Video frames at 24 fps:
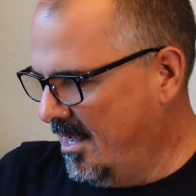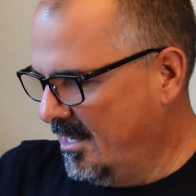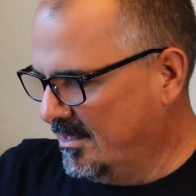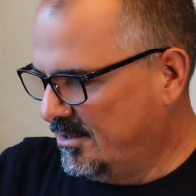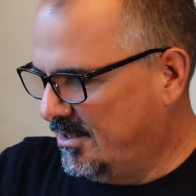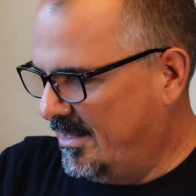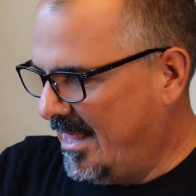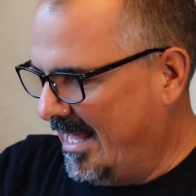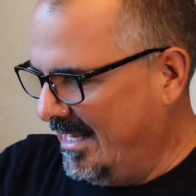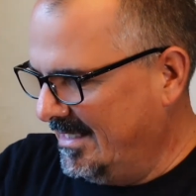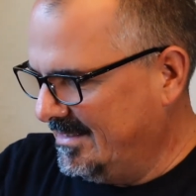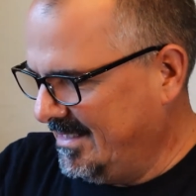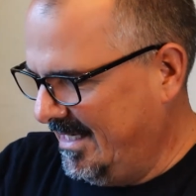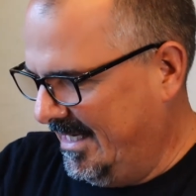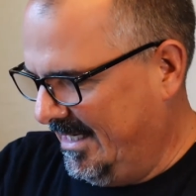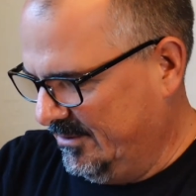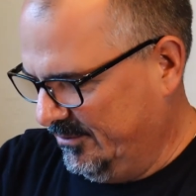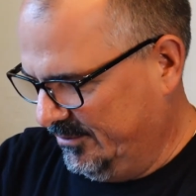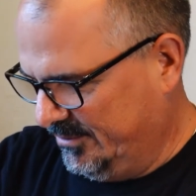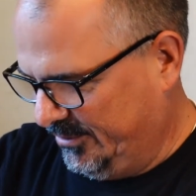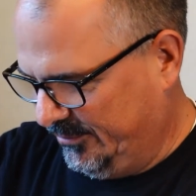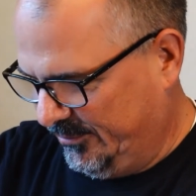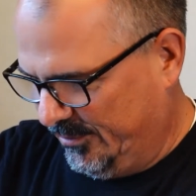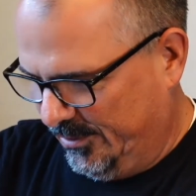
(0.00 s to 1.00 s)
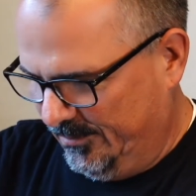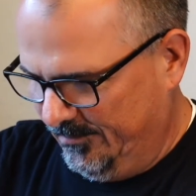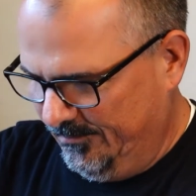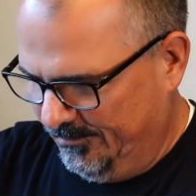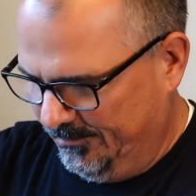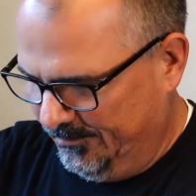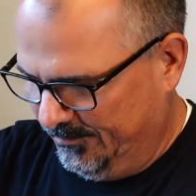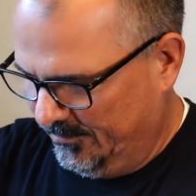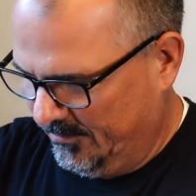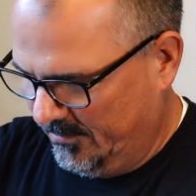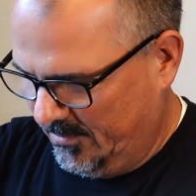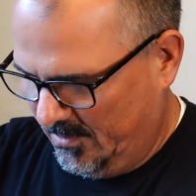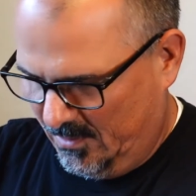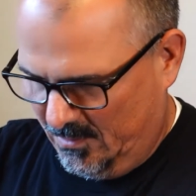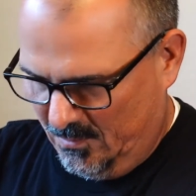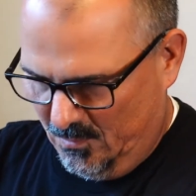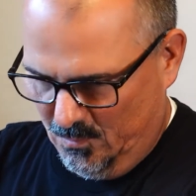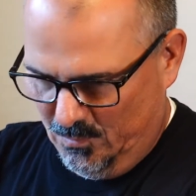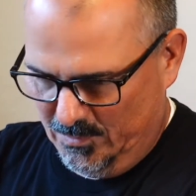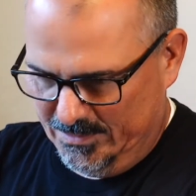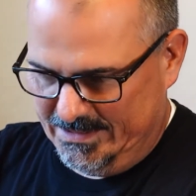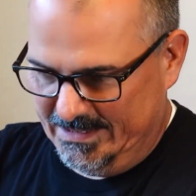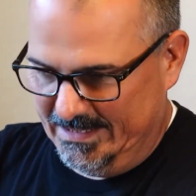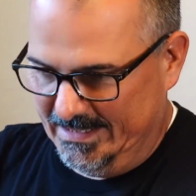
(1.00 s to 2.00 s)
that is the Haindl Tarot,
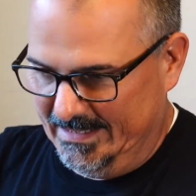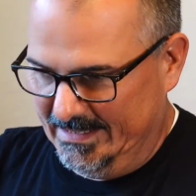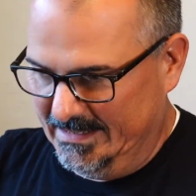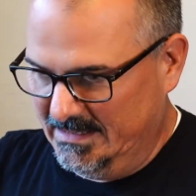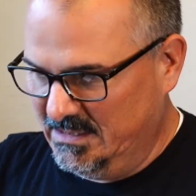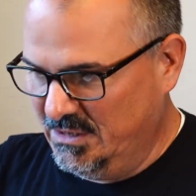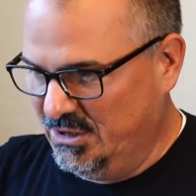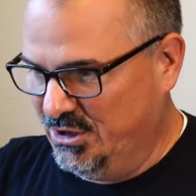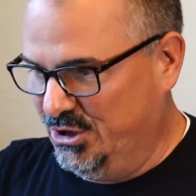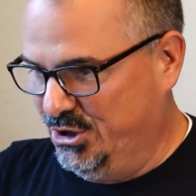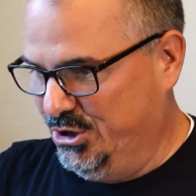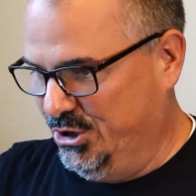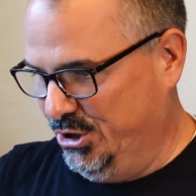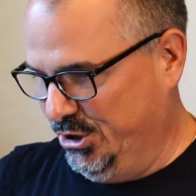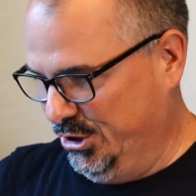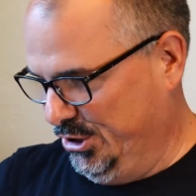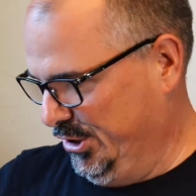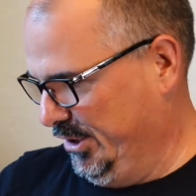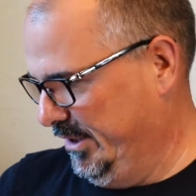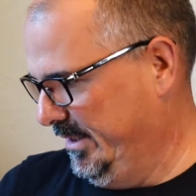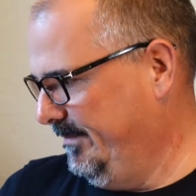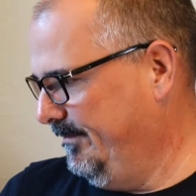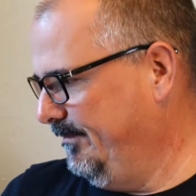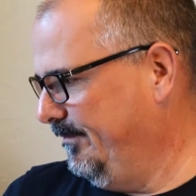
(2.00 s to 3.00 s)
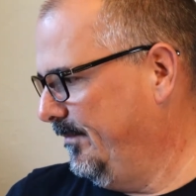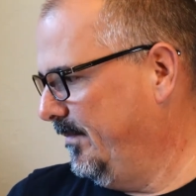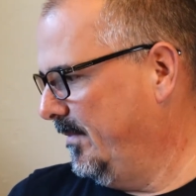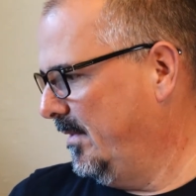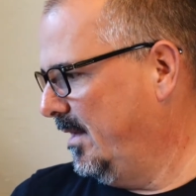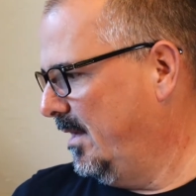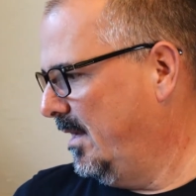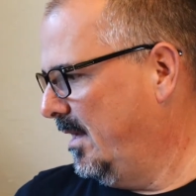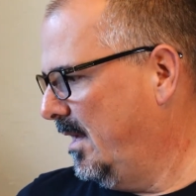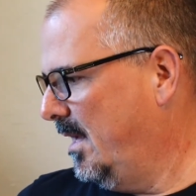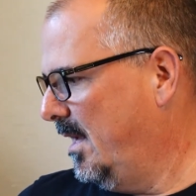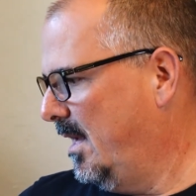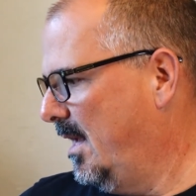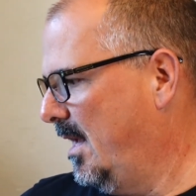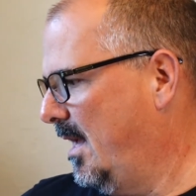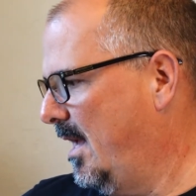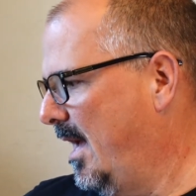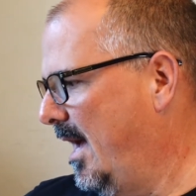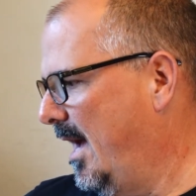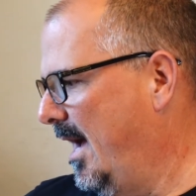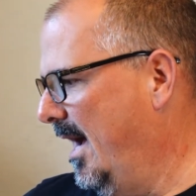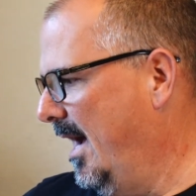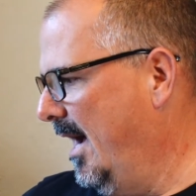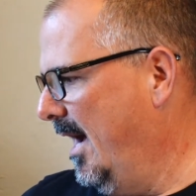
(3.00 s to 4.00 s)
which is good.
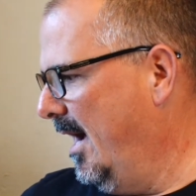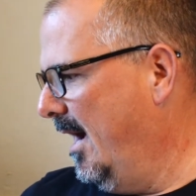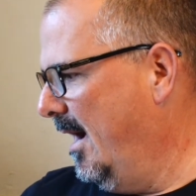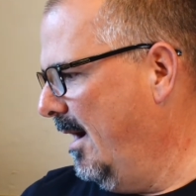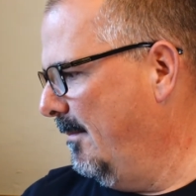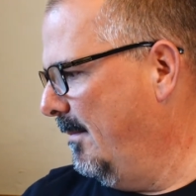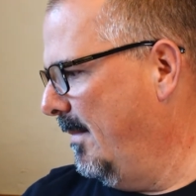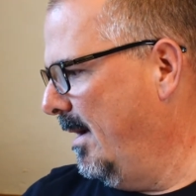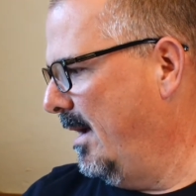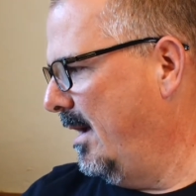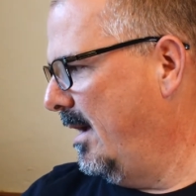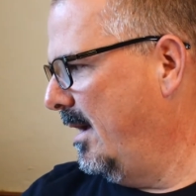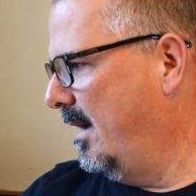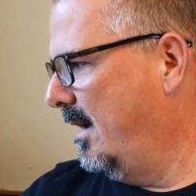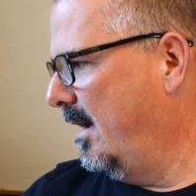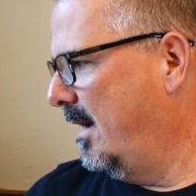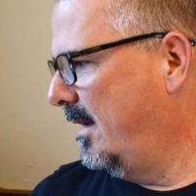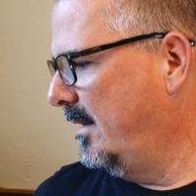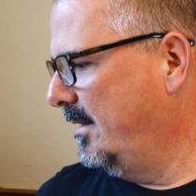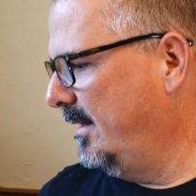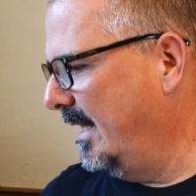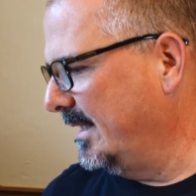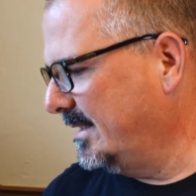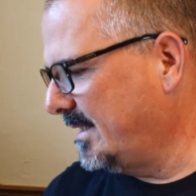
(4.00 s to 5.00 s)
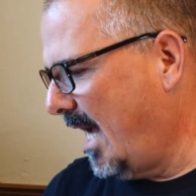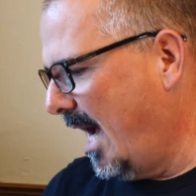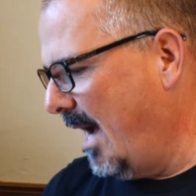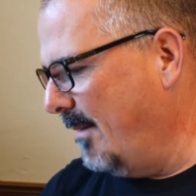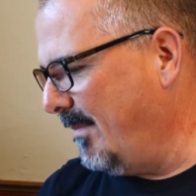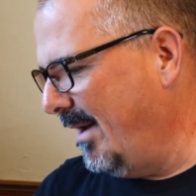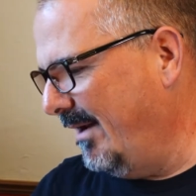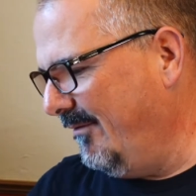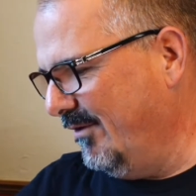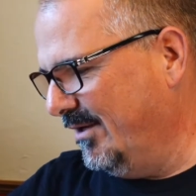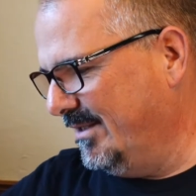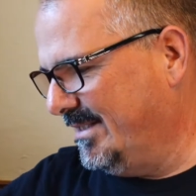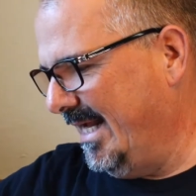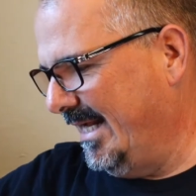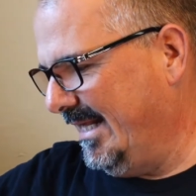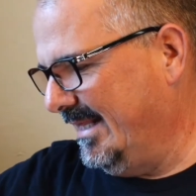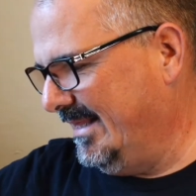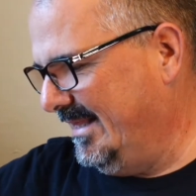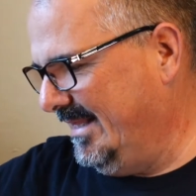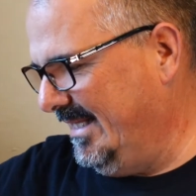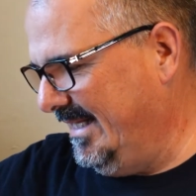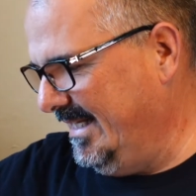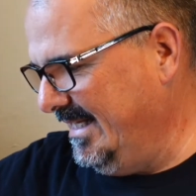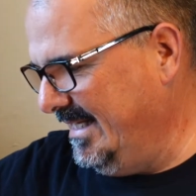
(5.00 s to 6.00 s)
Next, I'm not even going to
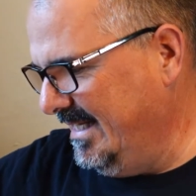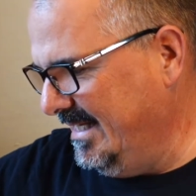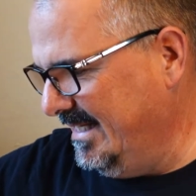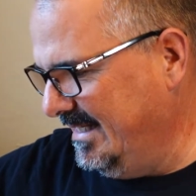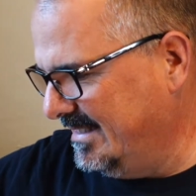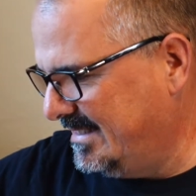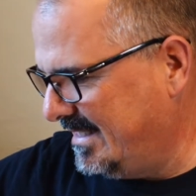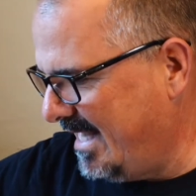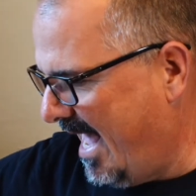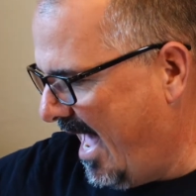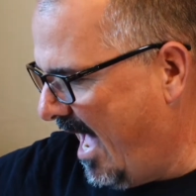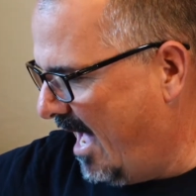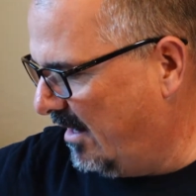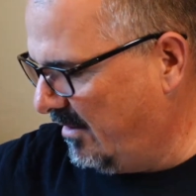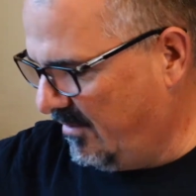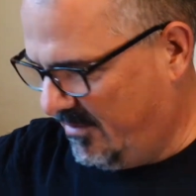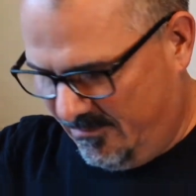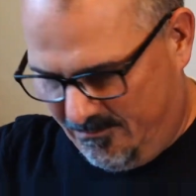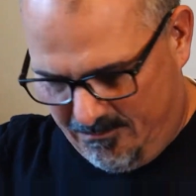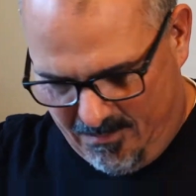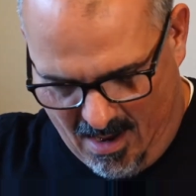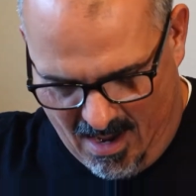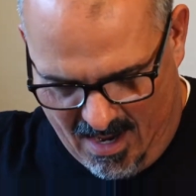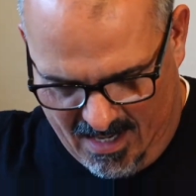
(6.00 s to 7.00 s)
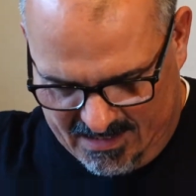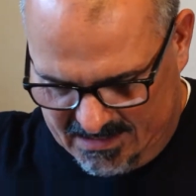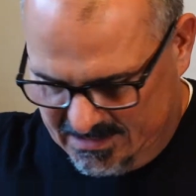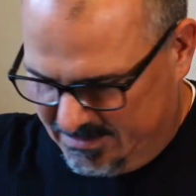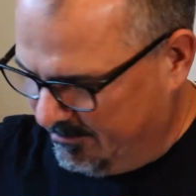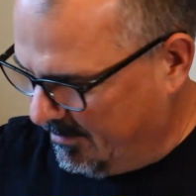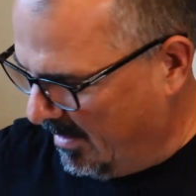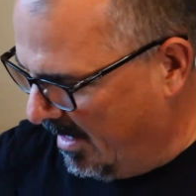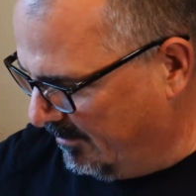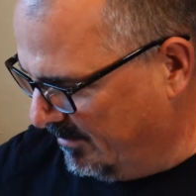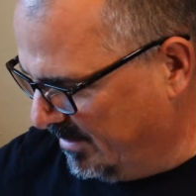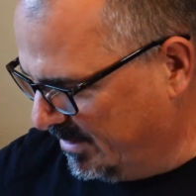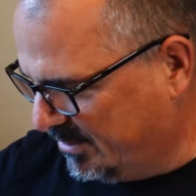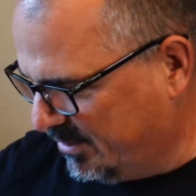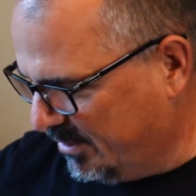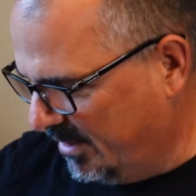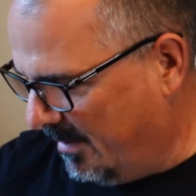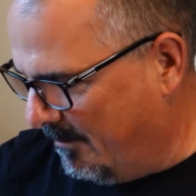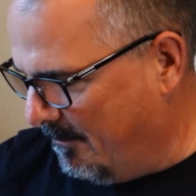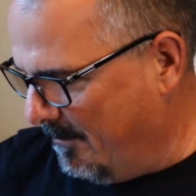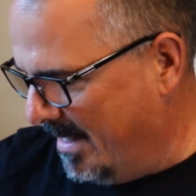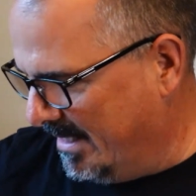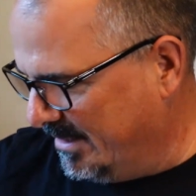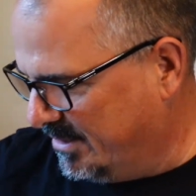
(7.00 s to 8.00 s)
take these out of the box, but I'm just
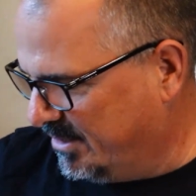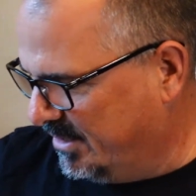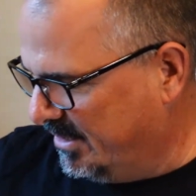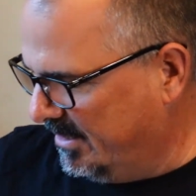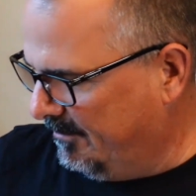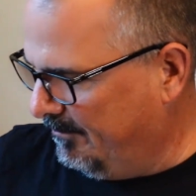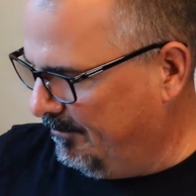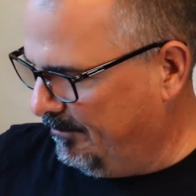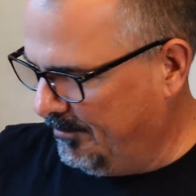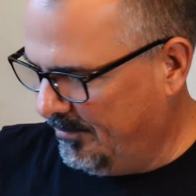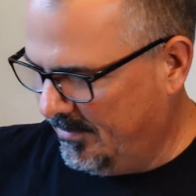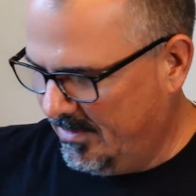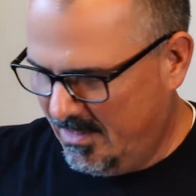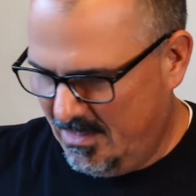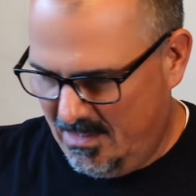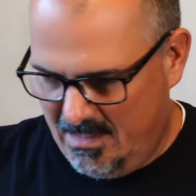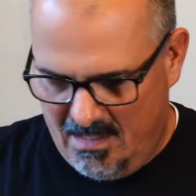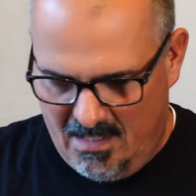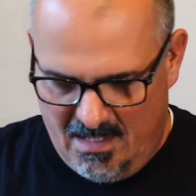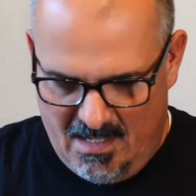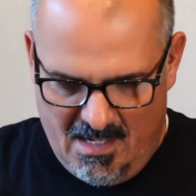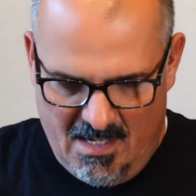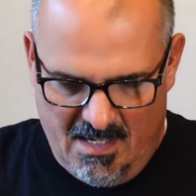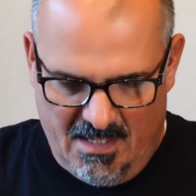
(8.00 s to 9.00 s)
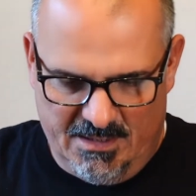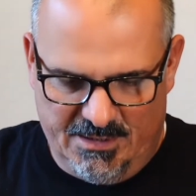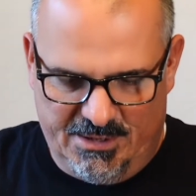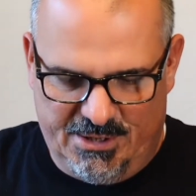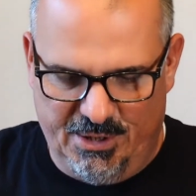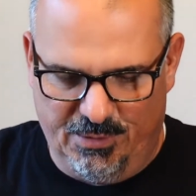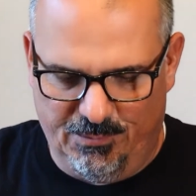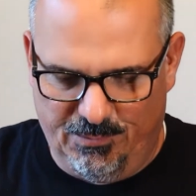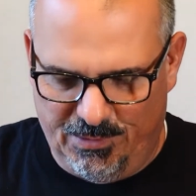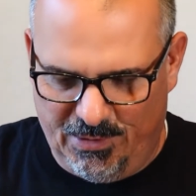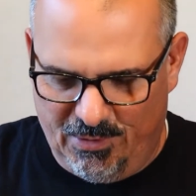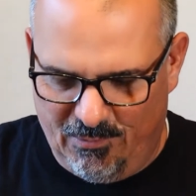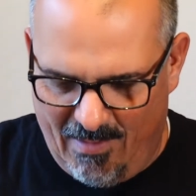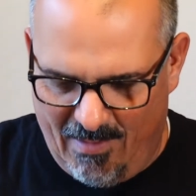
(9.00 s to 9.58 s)
going to mention them. 2, you